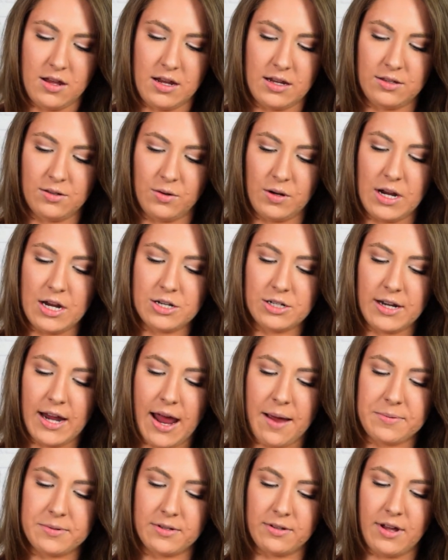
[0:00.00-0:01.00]
so each
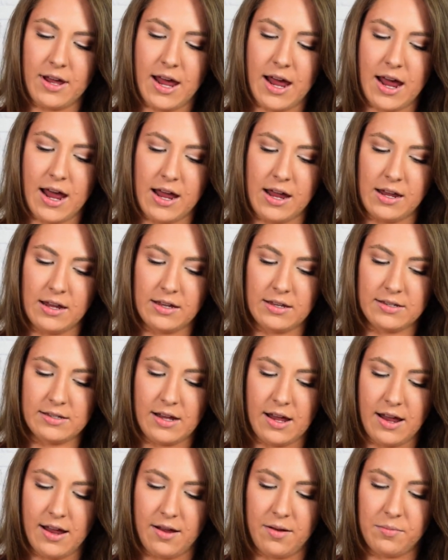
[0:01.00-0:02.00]
capsule has
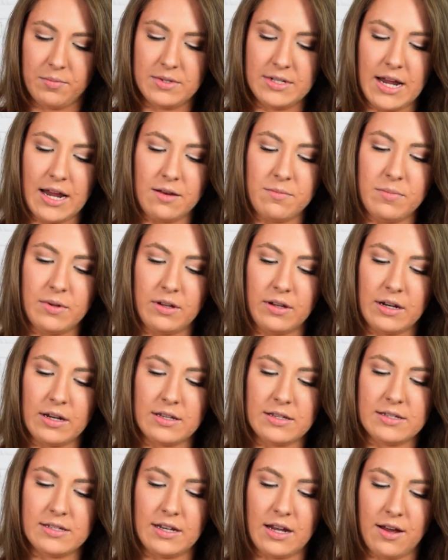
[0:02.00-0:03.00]
10
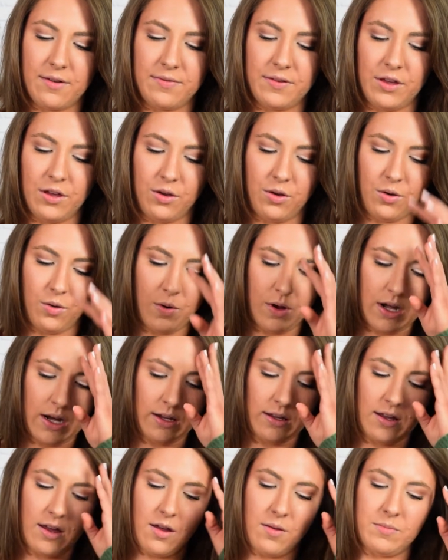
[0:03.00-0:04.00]
billion CFU, and
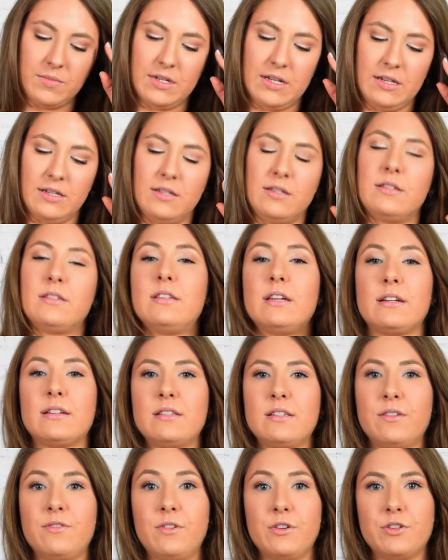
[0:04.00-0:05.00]
it comes in 6
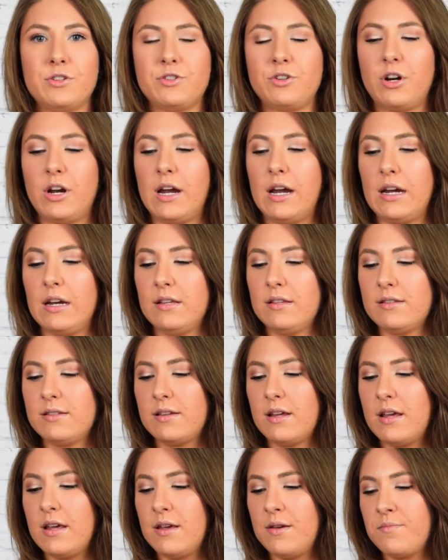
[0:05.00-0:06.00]
different
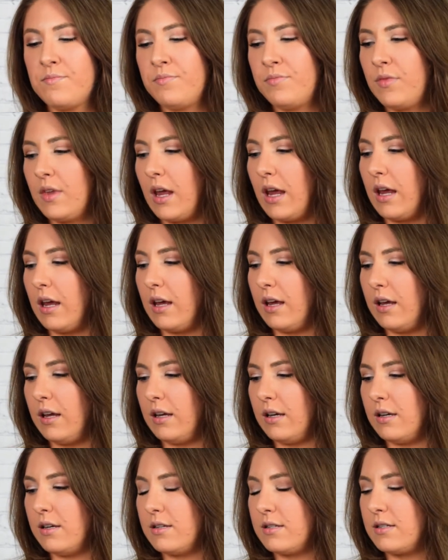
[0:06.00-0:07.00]
strains.
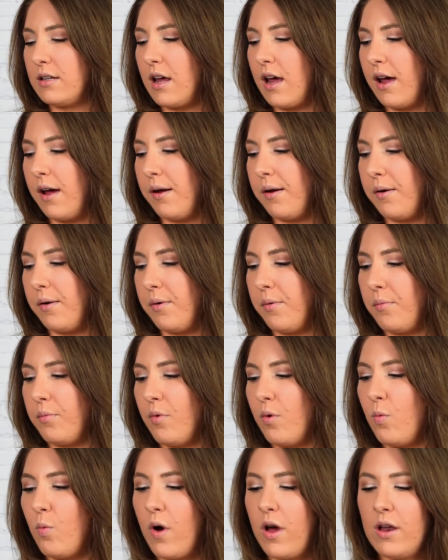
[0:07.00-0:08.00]
And
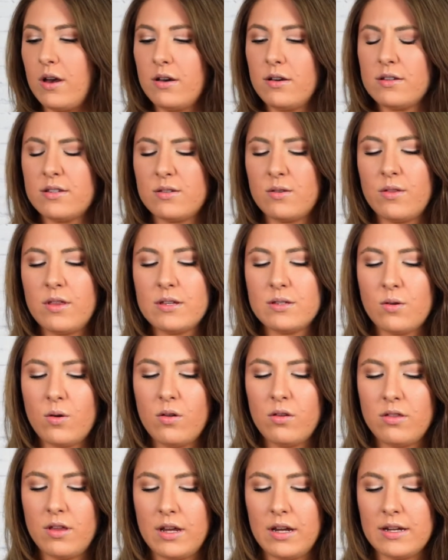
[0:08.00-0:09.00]
so this
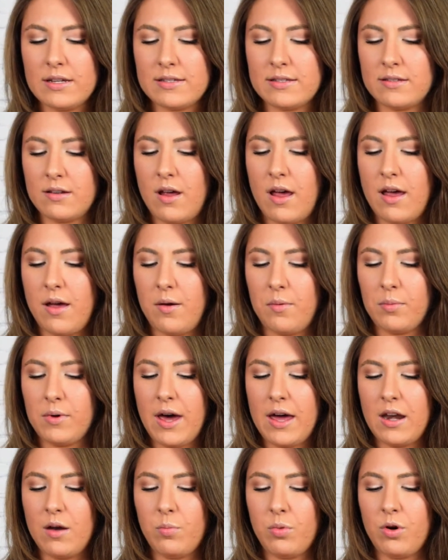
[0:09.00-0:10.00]
whole thing is
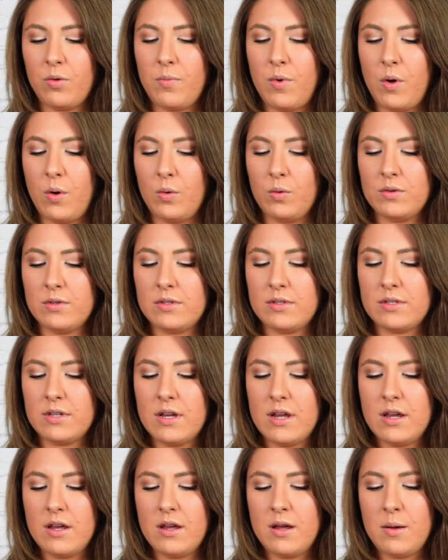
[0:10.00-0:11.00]
kind of promotes
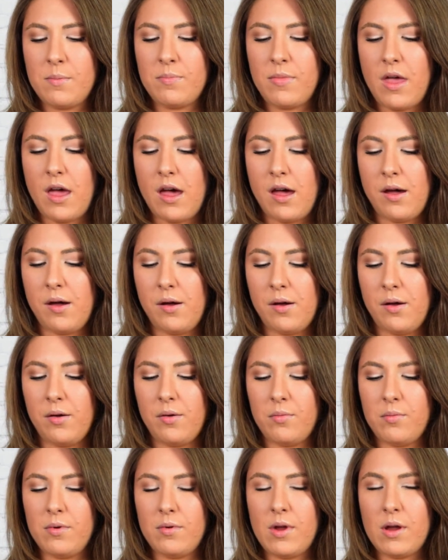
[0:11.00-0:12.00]

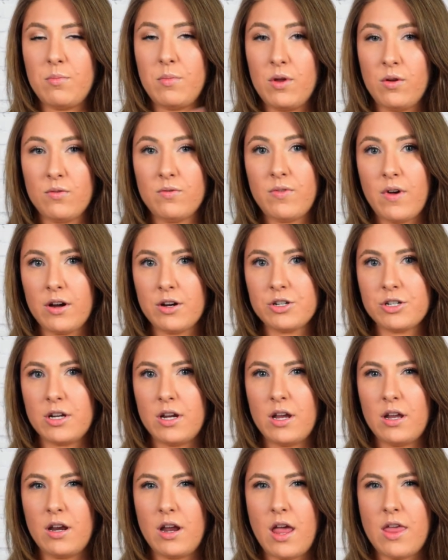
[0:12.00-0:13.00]
immune
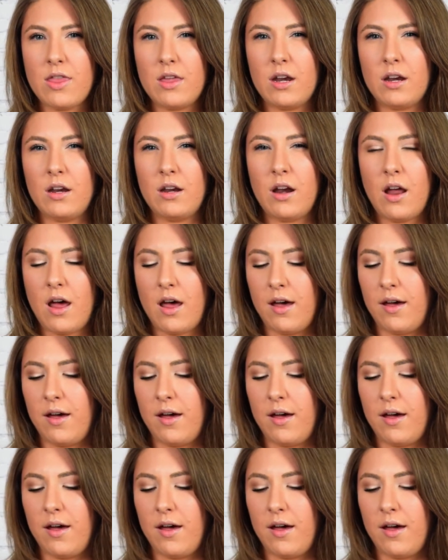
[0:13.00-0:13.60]
function, and then